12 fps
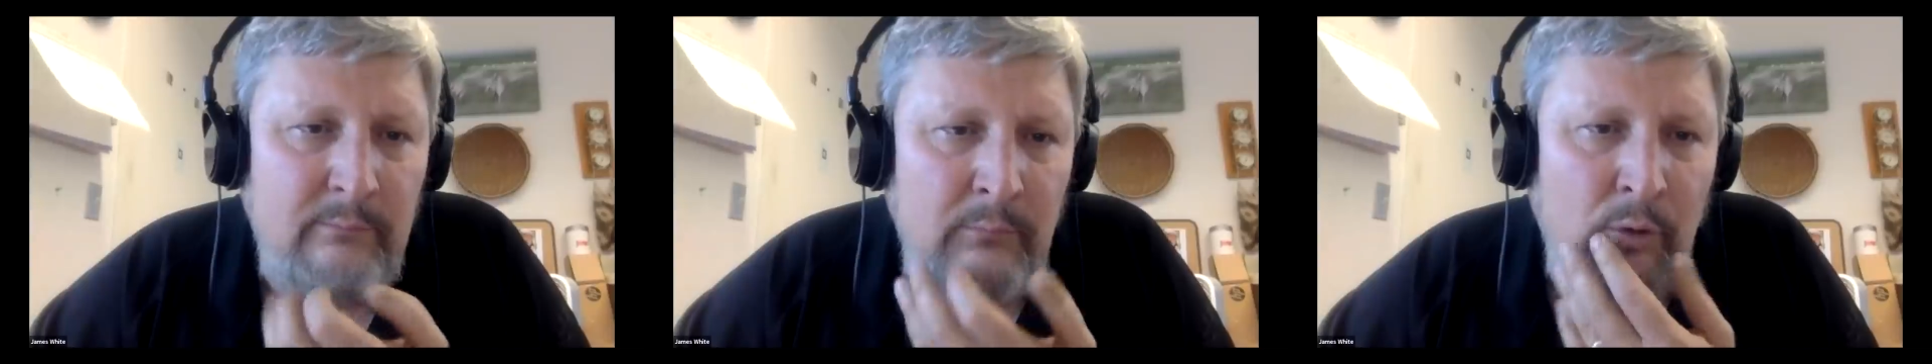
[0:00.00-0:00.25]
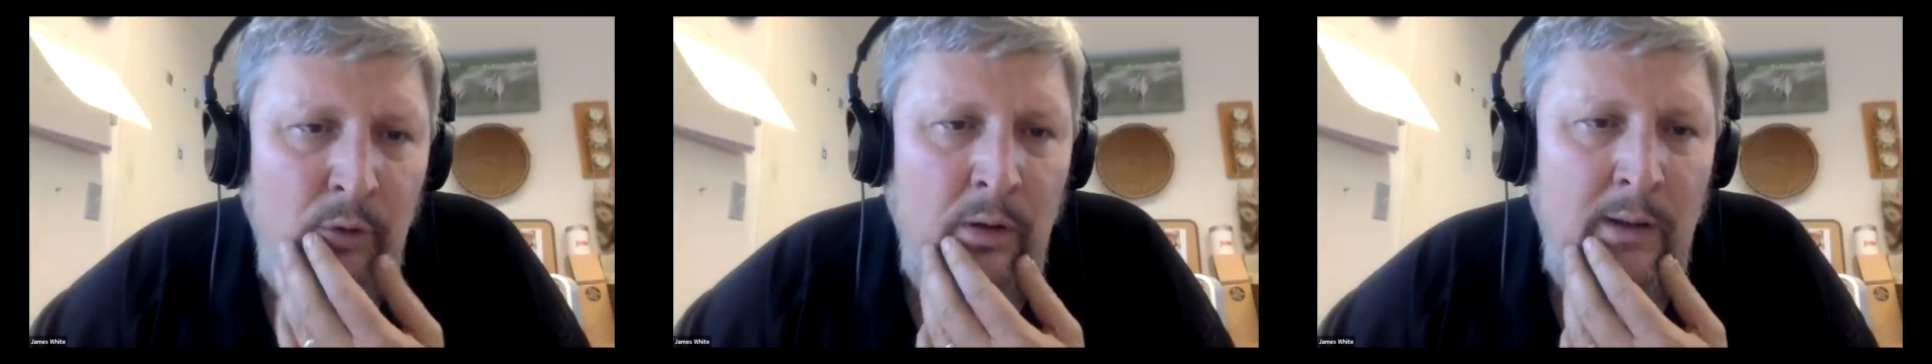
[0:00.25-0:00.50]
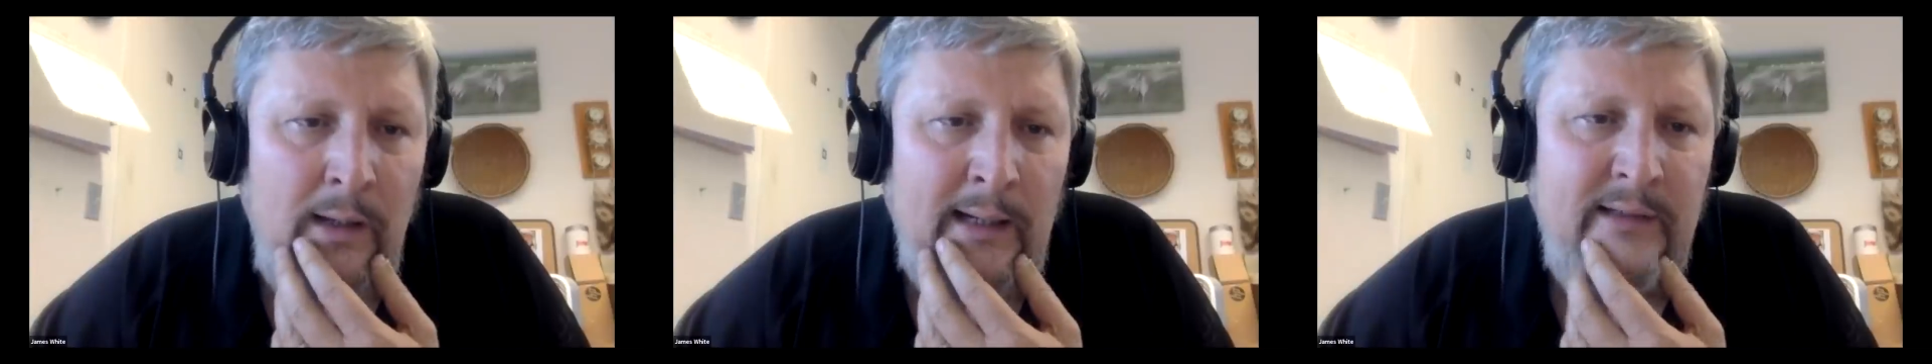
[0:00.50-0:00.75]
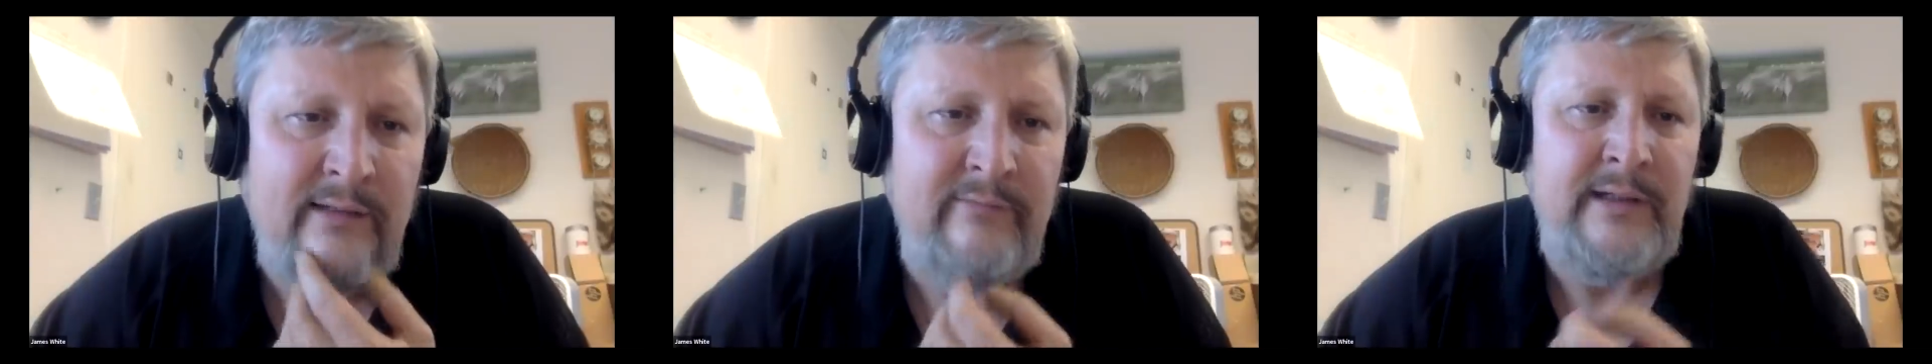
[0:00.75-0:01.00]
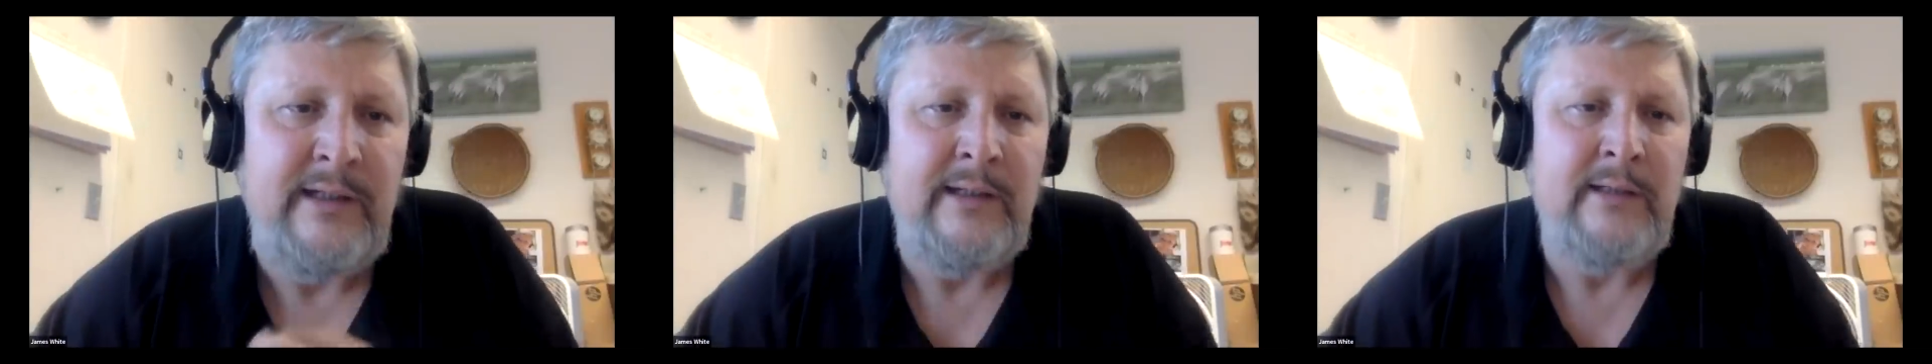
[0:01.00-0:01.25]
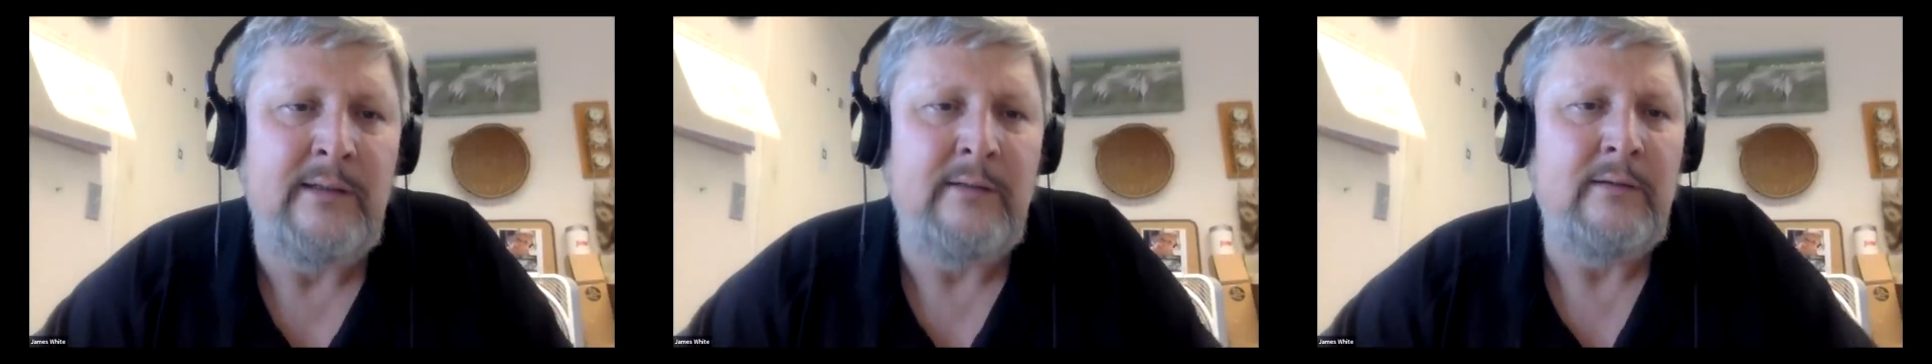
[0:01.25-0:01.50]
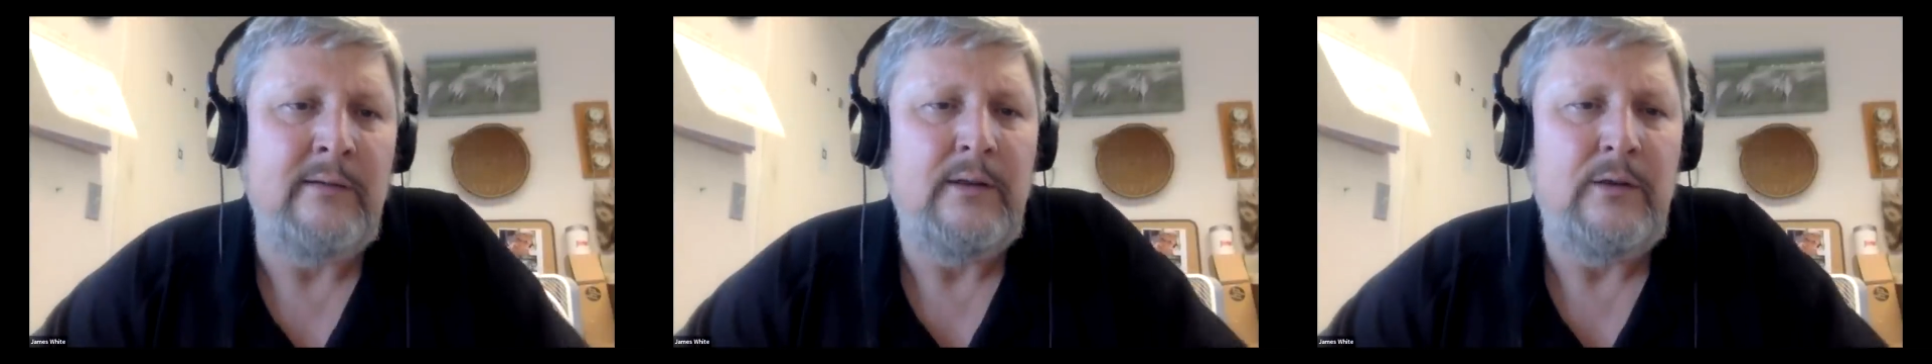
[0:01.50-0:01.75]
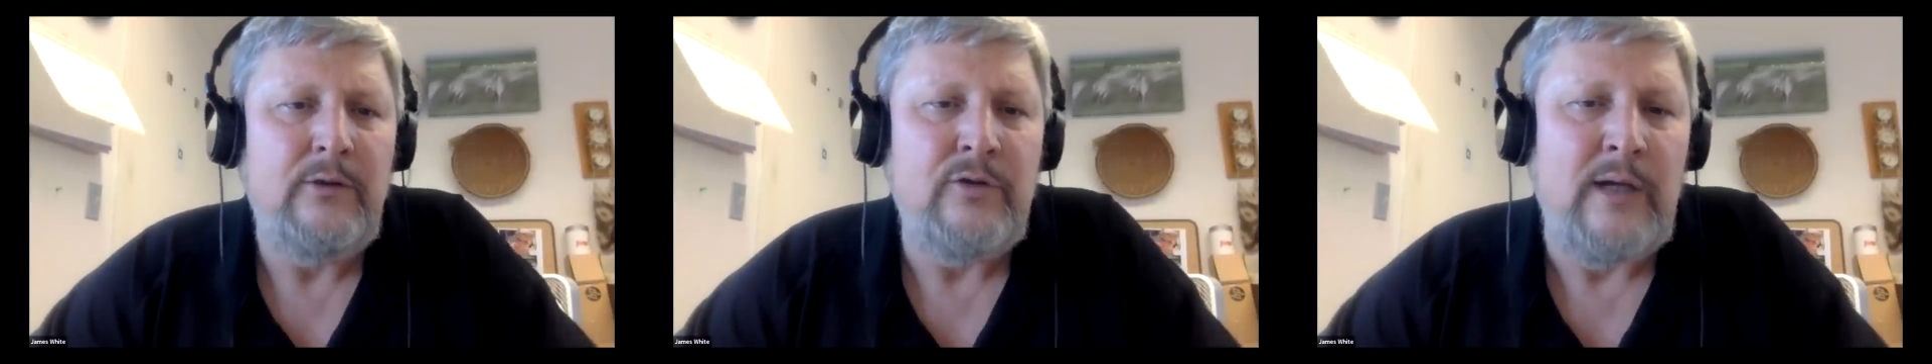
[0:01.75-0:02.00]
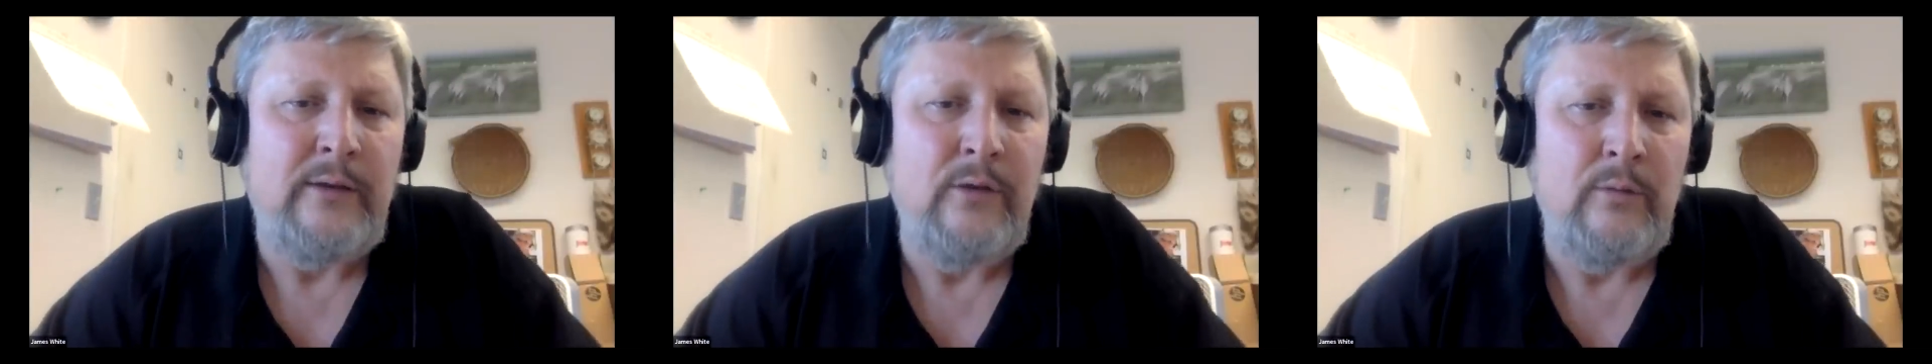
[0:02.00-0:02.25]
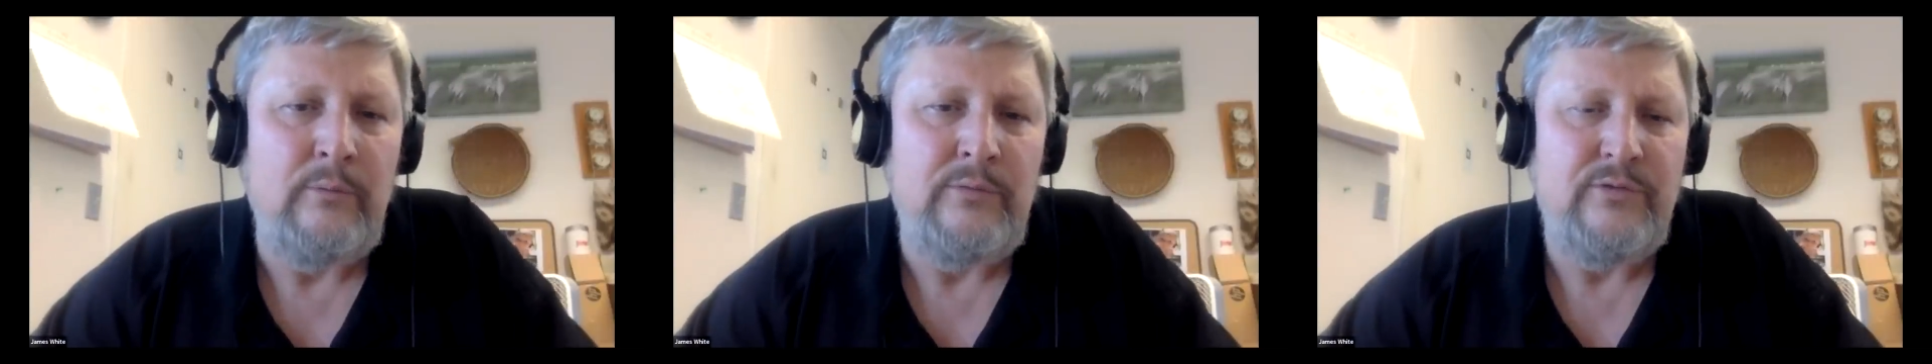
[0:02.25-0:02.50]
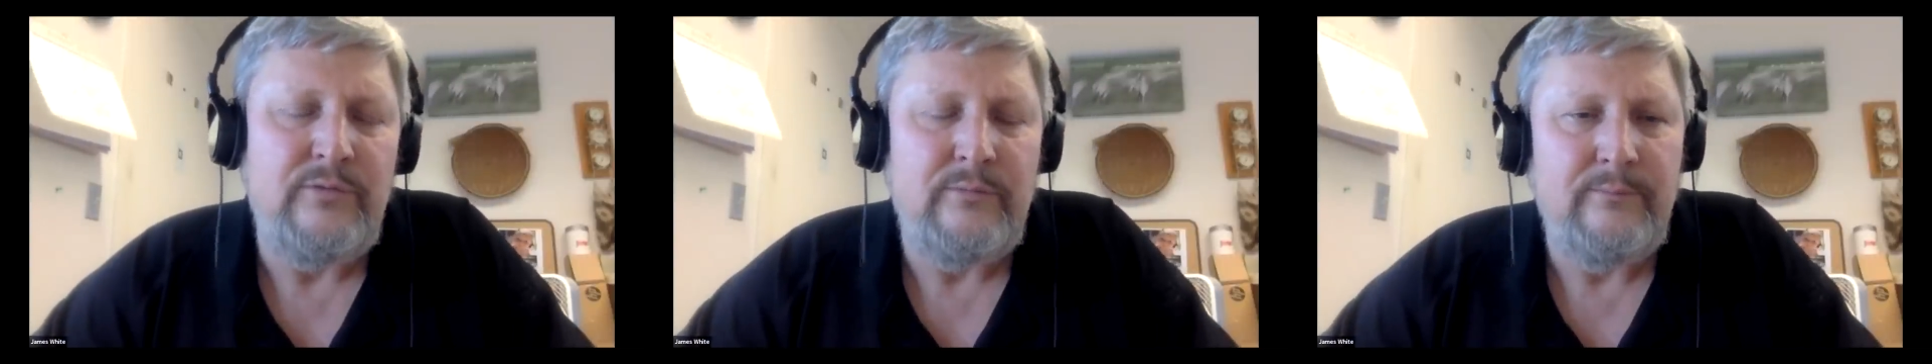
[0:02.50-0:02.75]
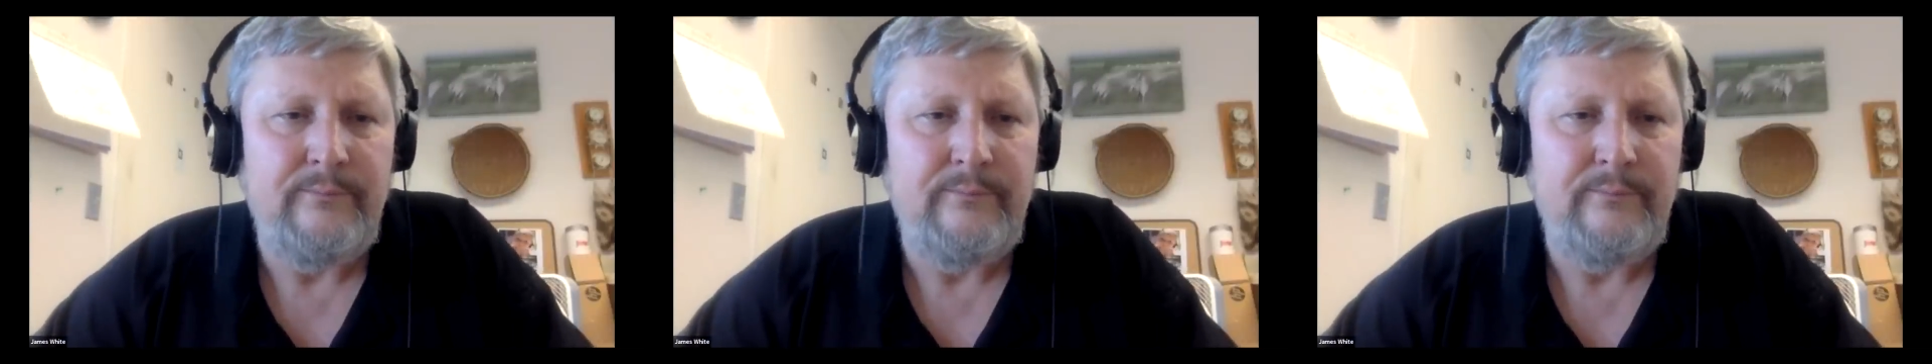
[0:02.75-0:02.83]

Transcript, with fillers: more activity in trichomes.